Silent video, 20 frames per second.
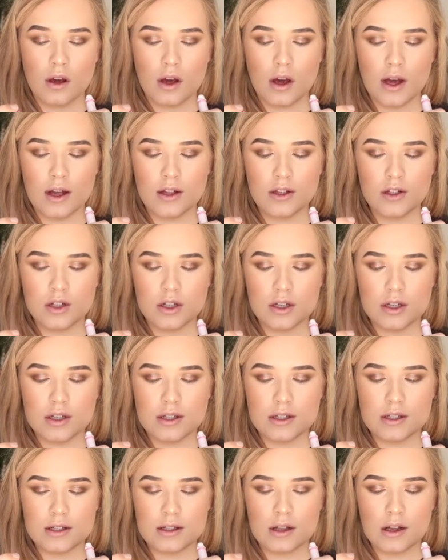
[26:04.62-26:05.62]
and
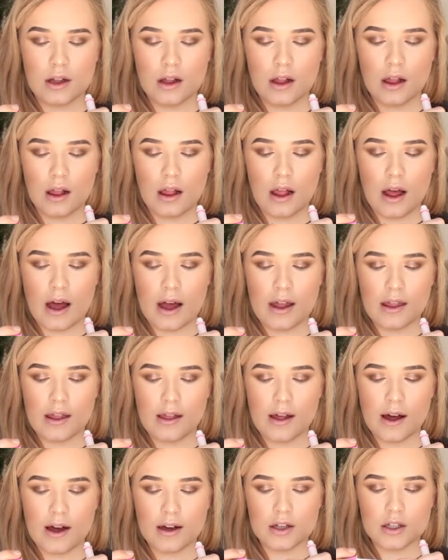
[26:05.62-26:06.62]
just line the
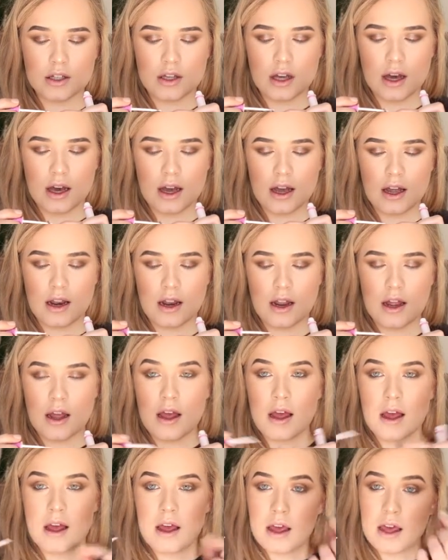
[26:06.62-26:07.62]
lash line
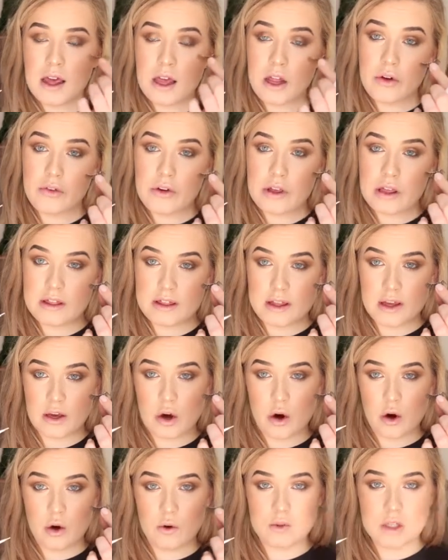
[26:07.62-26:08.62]
in a really thin
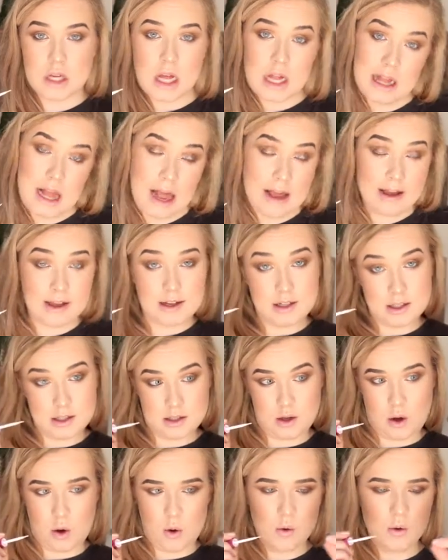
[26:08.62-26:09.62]
coat like
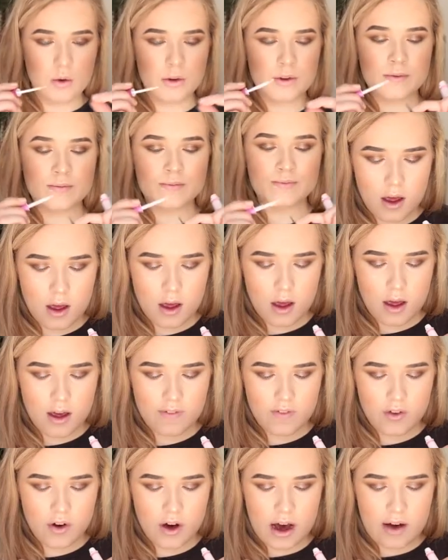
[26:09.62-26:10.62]
so.
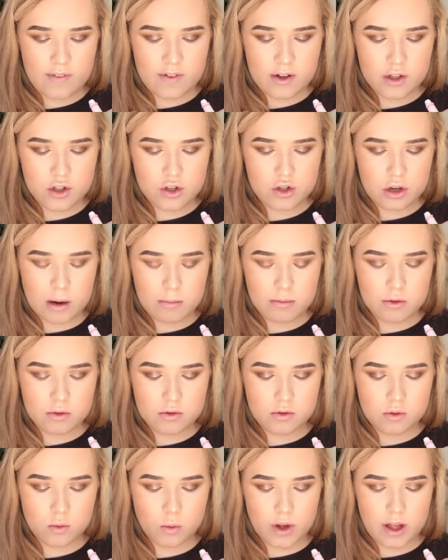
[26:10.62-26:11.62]
If you're having
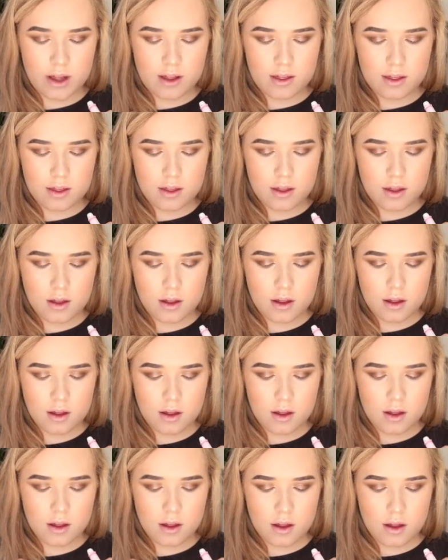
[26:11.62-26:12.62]
trouble with
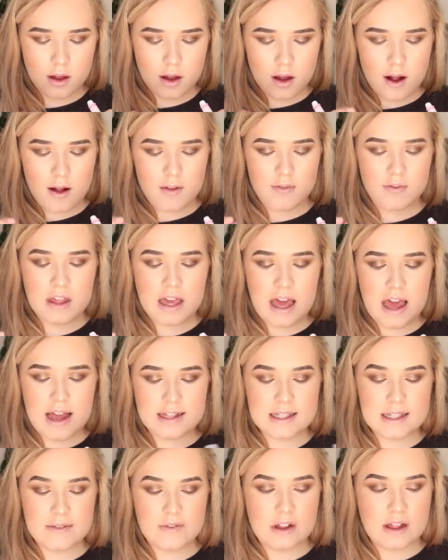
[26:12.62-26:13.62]
the
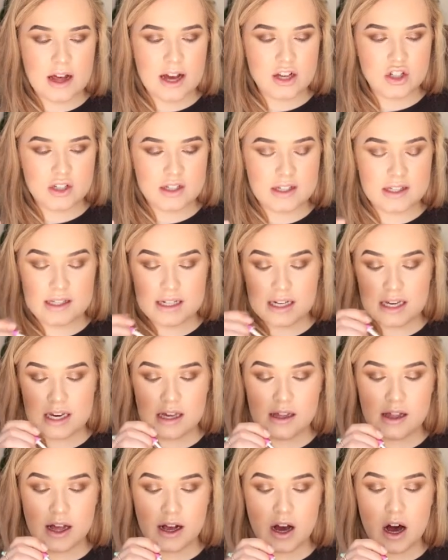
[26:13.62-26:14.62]
ends of your lashes
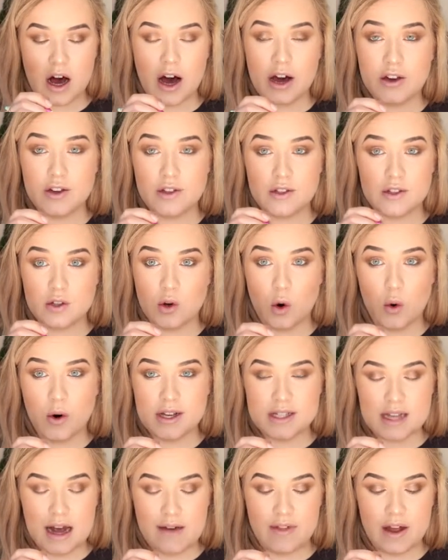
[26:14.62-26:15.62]
sticking, like I used to
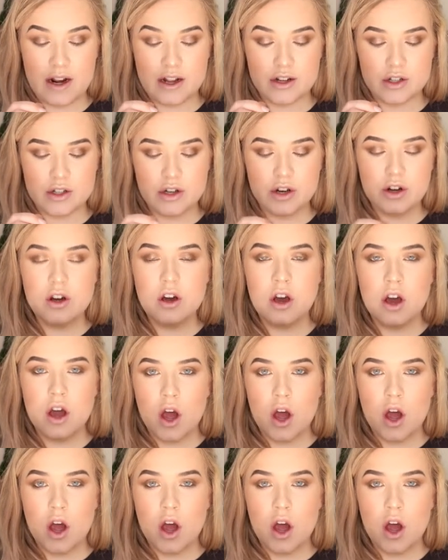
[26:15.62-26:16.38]
always have that issue,